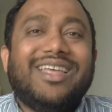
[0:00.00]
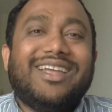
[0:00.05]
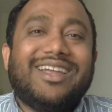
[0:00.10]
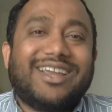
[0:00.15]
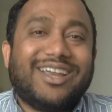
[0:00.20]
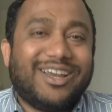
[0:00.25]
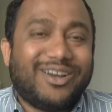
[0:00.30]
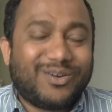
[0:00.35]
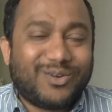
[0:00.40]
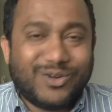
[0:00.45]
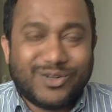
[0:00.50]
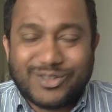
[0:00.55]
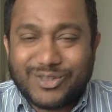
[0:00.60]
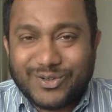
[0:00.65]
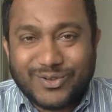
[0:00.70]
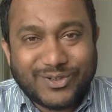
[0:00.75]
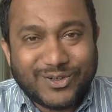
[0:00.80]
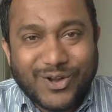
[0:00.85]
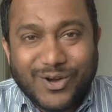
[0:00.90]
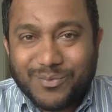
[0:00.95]
go
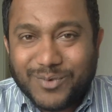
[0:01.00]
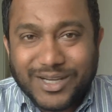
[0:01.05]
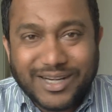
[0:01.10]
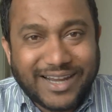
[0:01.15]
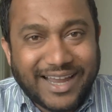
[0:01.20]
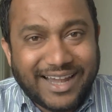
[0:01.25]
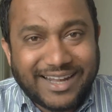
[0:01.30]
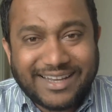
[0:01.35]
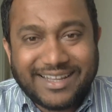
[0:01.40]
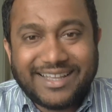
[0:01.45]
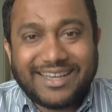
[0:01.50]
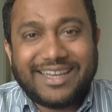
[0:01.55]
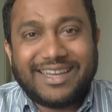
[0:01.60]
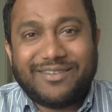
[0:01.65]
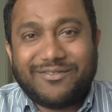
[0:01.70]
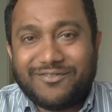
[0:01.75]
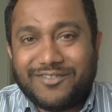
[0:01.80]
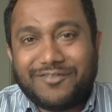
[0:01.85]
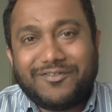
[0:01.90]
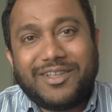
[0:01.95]
through normal
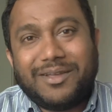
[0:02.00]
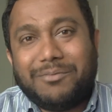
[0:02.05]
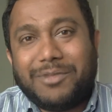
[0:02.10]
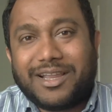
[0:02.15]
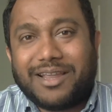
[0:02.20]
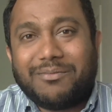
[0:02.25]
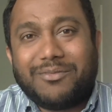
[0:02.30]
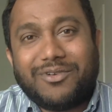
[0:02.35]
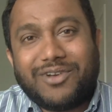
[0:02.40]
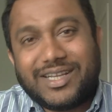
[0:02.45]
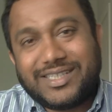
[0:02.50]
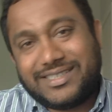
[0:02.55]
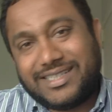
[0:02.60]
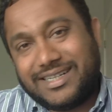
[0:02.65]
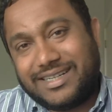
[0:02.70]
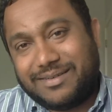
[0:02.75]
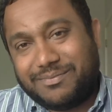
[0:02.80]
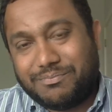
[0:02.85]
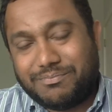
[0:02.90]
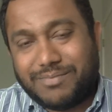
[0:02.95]
category if they become
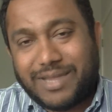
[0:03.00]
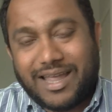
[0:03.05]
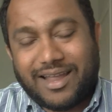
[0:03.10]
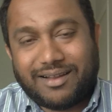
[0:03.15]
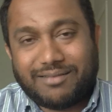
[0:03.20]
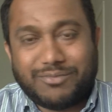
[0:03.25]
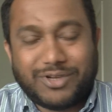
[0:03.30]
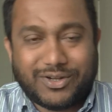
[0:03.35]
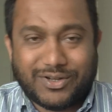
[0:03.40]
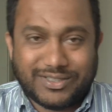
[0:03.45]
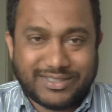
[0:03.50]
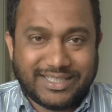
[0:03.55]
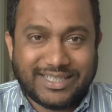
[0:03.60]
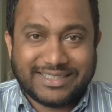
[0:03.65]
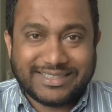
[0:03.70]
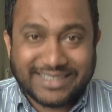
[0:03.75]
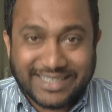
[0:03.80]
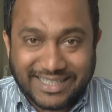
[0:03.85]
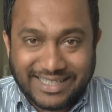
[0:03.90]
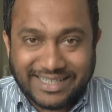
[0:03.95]
resident back because they're
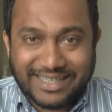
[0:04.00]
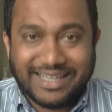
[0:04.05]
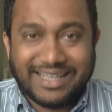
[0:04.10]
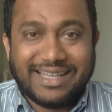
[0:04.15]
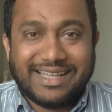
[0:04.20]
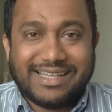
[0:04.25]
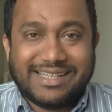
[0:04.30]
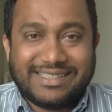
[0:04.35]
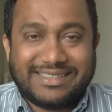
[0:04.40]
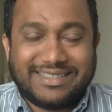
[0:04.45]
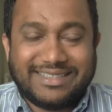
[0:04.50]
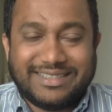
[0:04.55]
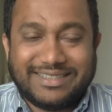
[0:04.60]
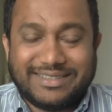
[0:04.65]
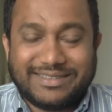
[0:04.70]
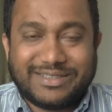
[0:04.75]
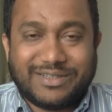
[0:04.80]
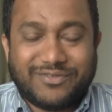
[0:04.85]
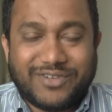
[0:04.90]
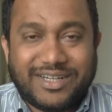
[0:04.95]
still
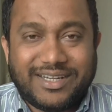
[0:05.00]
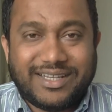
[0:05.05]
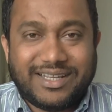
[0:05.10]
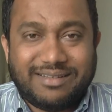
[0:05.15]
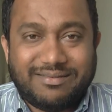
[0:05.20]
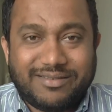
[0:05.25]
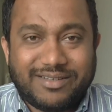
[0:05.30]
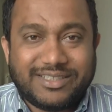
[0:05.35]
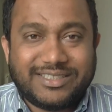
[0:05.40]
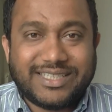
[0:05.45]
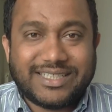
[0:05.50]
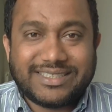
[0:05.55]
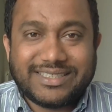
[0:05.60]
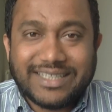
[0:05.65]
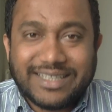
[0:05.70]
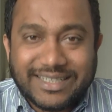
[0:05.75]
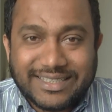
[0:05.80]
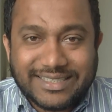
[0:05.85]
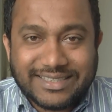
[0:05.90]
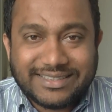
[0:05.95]
citizens of India. Just
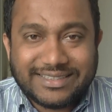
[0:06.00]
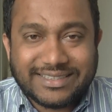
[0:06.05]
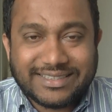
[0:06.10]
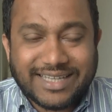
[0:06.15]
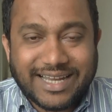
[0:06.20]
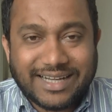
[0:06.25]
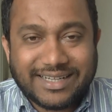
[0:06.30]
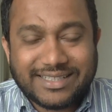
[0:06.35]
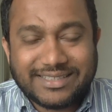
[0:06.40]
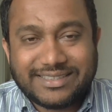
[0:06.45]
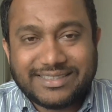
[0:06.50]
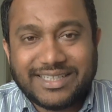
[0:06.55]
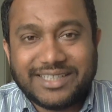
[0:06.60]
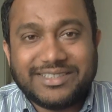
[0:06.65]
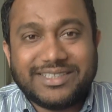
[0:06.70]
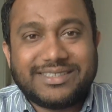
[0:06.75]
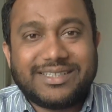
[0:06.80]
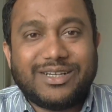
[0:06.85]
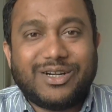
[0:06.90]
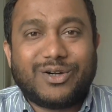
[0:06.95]
the residency status
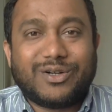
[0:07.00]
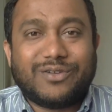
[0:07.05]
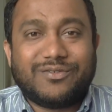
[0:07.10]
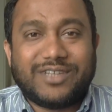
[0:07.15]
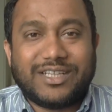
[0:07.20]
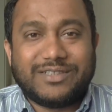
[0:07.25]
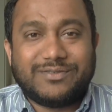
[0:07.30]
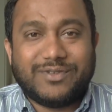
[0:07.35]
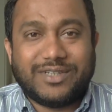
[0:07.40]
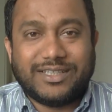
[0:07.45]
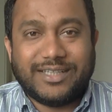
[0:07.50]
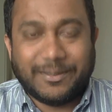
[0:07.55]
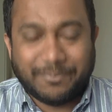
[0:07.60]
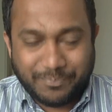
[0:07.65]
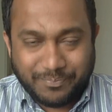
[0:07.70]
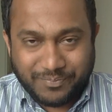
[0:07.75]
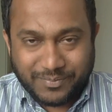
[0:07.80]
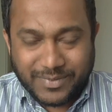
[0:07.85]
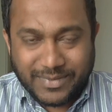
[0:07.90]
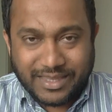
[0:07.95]
changes a lot of things for them.
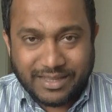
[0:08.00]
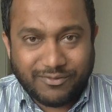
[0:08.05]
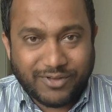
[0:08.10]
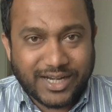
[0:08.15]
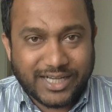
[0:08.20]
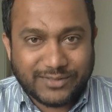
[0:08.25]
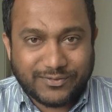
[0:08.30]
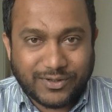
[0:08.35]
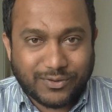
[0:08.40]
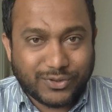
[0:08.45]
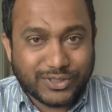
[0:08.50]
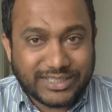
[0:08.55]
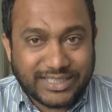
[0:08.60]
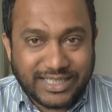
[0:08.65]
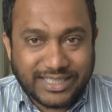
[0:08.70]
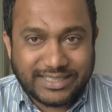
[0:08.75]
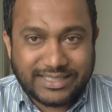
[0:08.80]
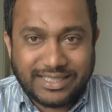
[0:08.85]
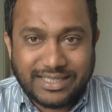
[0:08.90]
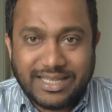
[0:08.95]
Whereas for
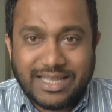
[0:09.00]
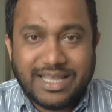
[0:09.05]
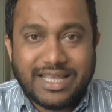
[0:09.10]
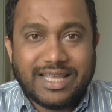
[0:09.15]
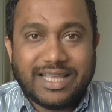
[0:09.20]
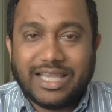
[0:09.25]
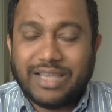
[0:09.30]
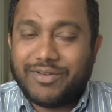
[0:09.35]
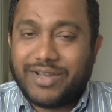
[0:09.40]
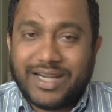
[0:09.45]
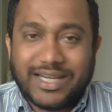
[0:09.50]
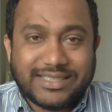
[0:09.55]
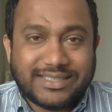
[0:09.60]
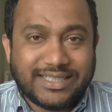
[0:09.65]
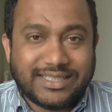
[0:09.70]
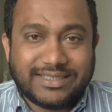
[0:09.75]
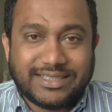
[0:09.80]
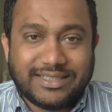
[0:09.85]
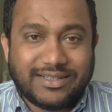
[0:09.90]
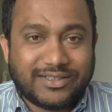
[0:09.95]
OCIs, even
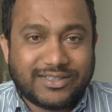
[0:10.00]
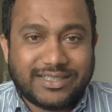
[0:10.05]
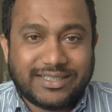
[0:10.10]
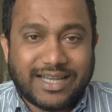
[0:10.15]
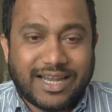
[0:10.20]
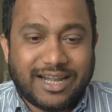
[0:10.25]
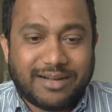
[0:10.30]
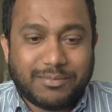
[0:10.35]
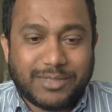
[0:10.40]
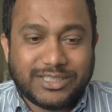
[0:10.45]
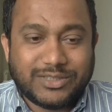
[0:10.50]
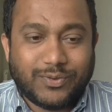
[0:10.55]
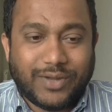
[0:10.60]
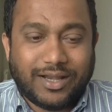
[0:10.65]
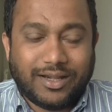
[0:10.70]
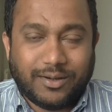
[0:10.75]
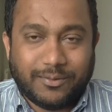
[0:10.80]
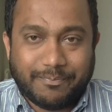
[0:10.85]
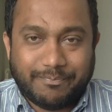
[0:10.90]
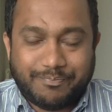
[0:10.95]
residency doesn't add much
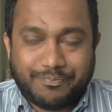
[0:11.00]
value.